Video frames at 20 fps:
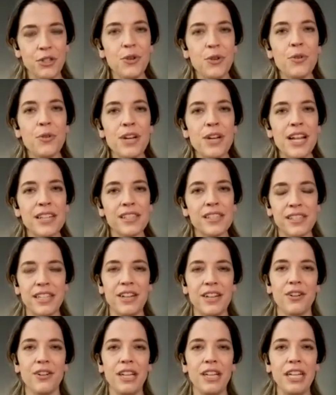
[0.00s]
You don't
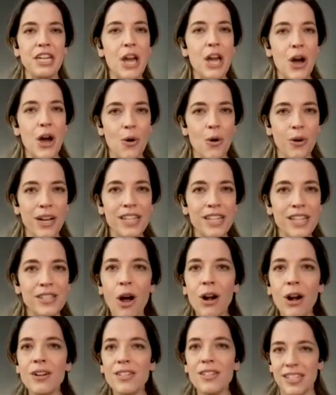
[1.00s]
necessarily know. It's
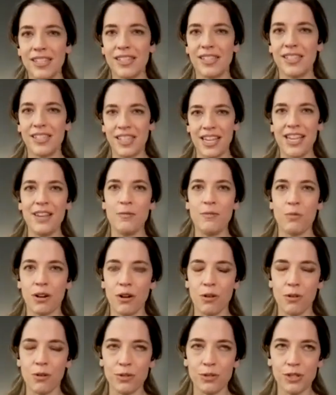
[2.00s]
hard to see
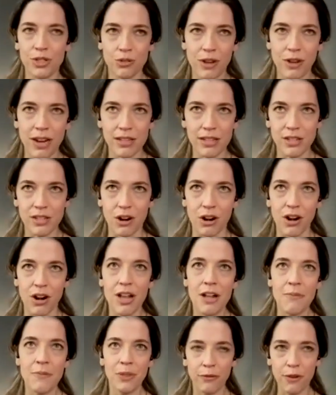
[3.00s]
what our own strengths are
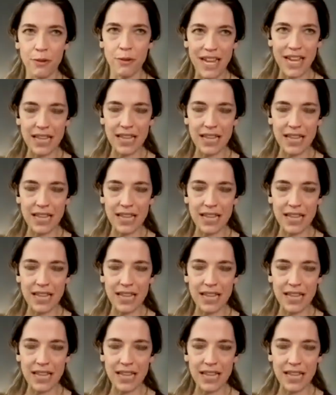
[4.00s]
from